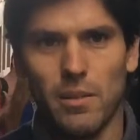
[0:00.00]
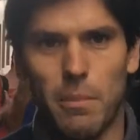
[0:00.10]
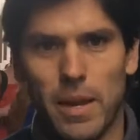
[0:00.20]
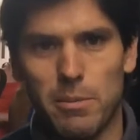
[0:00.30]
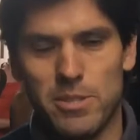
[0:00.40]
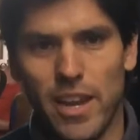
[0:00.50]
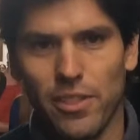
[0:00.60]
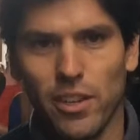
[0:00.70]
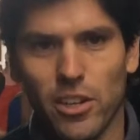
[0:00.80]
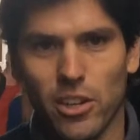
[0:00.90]
My name is
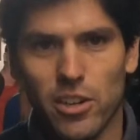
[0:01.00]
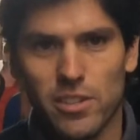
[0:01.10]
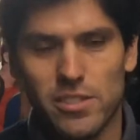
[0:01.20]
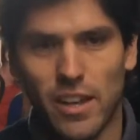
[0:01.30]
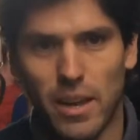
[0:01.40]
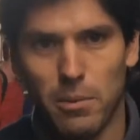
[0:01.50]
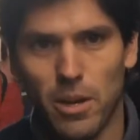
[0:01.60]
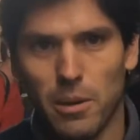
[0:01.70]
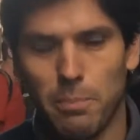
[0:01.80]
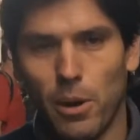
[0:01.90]
Anthony Curis. I'm
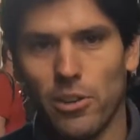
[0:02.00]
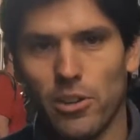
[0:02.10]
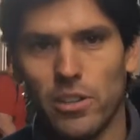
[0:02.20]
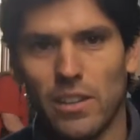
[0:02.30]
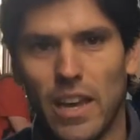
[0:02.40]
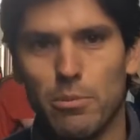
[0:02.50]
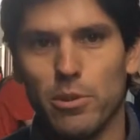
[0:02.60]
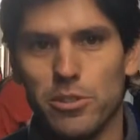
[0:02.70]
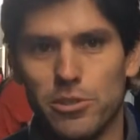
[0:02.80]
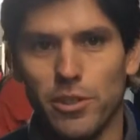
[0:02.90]
a partner in
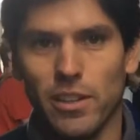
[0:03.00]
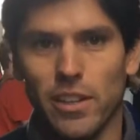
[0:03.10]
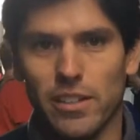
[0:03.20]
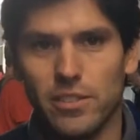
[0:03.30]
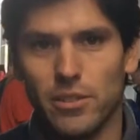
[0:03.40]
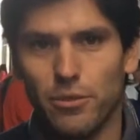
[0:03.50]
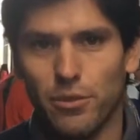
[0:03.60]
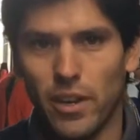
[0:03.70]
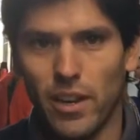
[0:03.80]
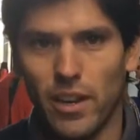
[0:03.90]
Library Street
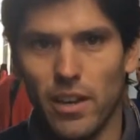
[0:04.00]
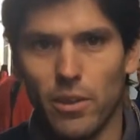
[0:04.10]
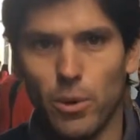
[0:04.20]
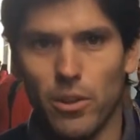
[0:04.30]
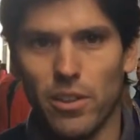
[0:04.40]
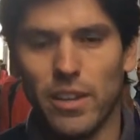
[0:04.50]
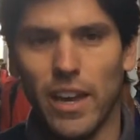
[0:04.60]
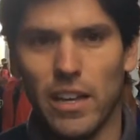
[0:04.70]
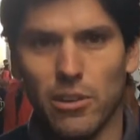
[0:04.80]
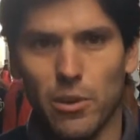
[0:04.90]
Collective. Uh, we're the
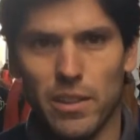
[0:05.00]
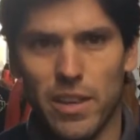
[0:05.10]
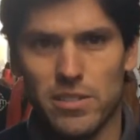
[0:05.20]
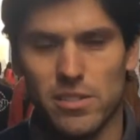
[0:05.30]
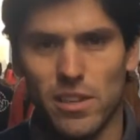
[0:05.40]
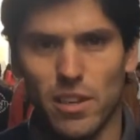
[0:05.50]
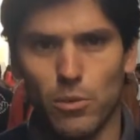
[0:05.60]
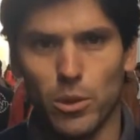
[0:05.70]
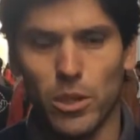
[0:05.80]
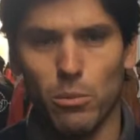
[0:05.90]
gallery that's uh,
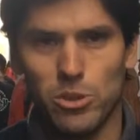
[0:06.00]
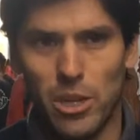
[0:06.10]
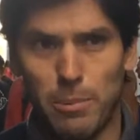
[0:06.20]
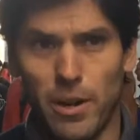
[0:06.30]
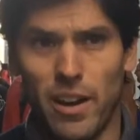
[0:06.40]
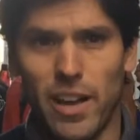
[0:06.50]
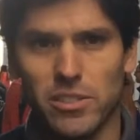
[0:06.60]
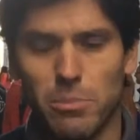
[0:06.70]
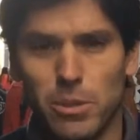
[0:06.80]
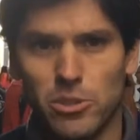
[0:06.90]
working with Shepard on an
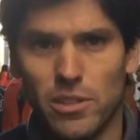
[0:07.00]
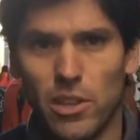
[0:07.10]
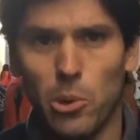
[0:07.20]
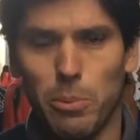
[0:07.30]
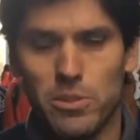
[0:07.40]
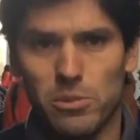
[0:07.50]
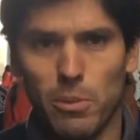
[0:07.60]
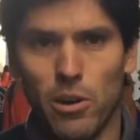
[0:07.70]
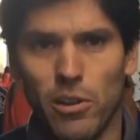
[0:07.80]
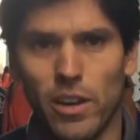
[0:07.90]
exhibition that opens
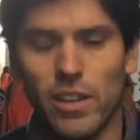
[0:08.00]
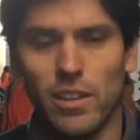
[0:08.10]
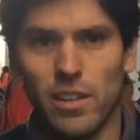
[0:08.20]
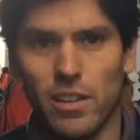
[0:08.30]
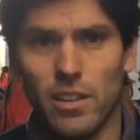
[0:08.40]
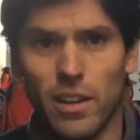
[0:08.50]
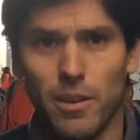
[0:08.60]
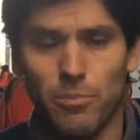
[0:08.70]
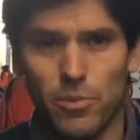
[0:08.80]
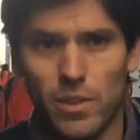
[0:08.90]
tomorrow night. And,
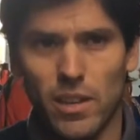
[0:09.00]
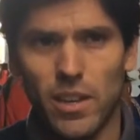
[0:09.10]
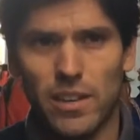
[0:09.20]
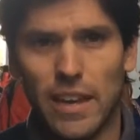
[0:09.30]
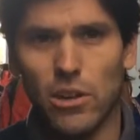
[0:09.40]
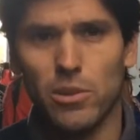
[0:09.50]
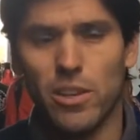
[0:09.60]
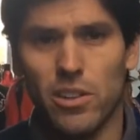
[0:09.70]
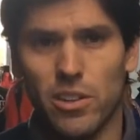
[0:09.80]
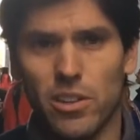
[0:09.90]
um, not
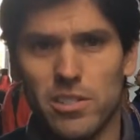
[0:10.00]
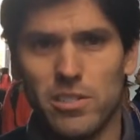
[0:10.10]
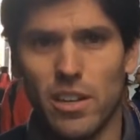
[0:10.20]
only there is